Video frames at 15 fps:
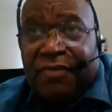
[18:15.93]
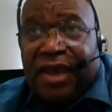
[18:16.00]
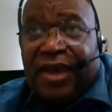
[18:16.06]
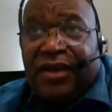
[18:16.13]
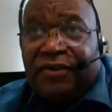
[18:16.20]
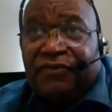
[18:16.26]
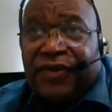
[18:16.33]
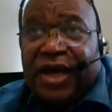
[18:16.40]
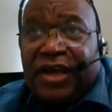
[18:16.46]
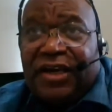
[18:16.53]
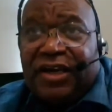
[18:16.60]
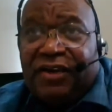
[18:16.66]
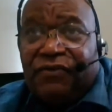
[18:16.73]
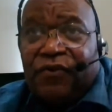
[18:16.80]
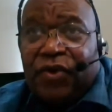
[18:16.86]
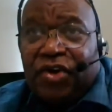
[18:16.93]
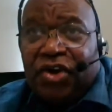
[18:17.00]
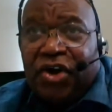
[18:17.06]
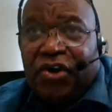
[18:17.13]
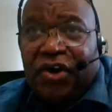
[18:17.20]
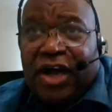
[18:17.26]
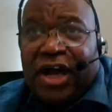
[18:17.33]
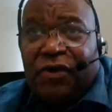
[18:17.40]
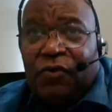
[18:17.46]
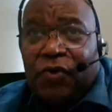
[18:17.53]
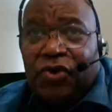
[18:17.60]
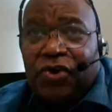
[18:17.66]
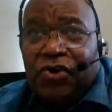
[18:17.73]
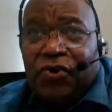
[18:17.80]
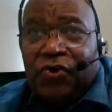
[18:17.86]
man, if I live with her, I
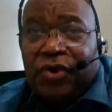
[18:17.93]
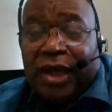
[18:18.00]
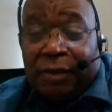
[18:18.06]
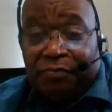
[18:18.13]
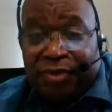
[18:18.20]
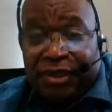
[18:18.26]
wouldn't do that.